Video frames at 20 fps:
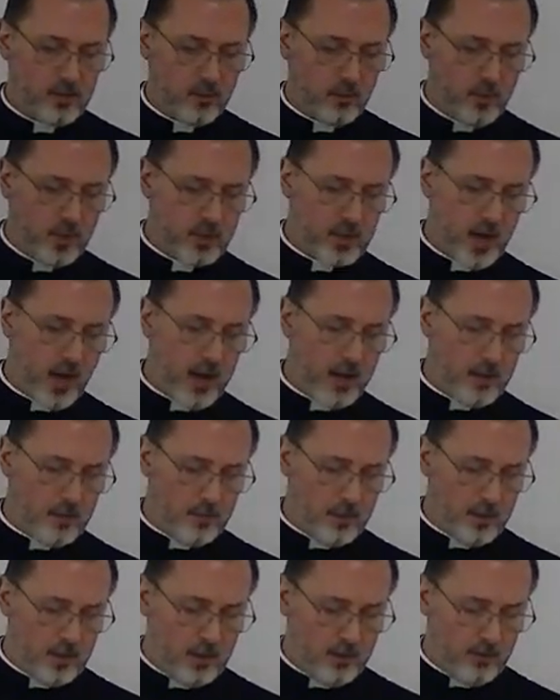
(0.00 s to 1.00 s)
in which
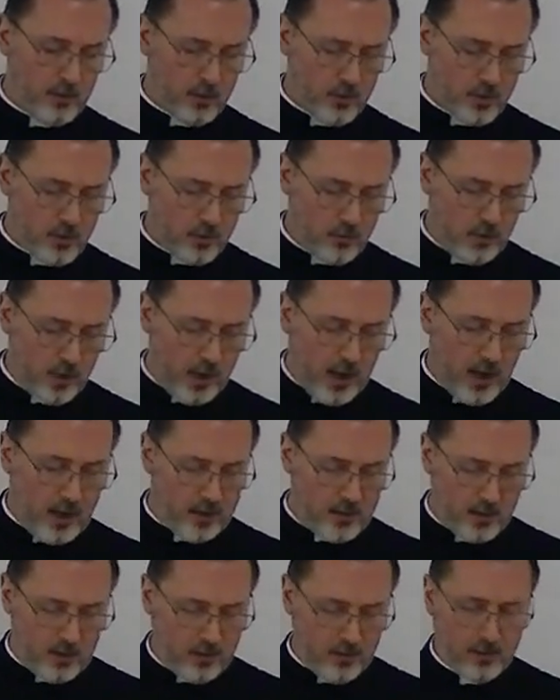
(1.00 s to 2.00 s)
Adam and Eve are
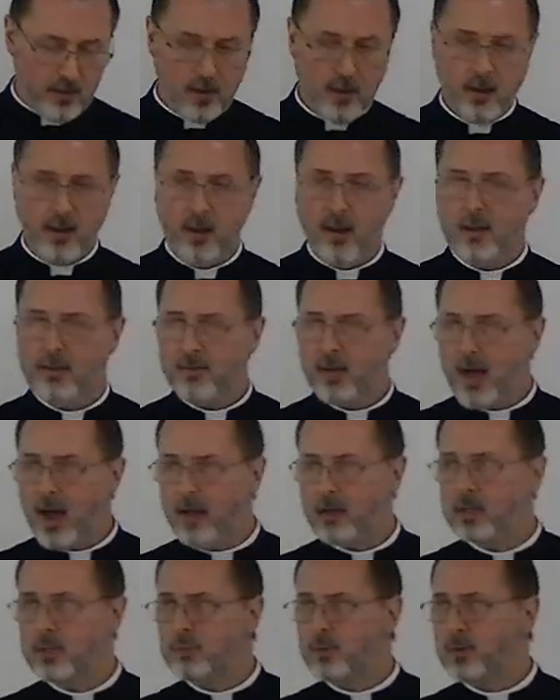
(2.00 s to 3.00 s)
created,
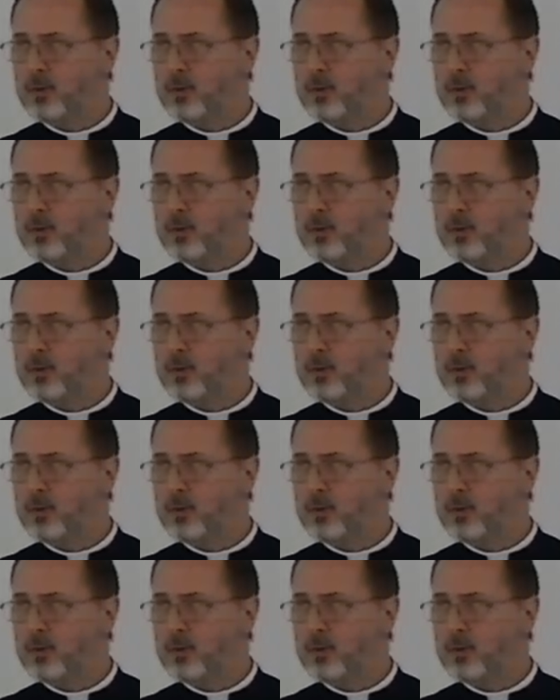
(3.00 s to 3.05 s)
that is